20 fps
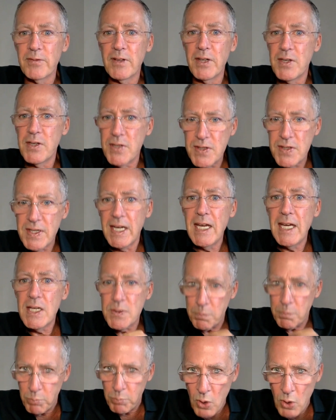The disease
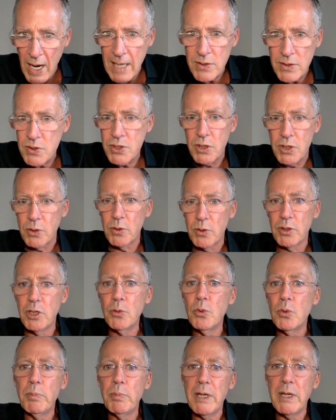brands you. You
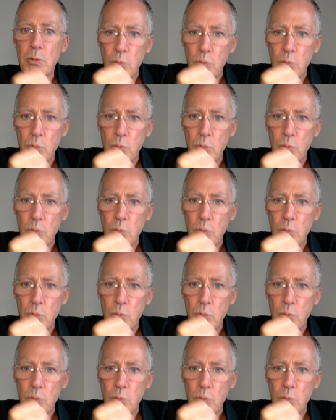will be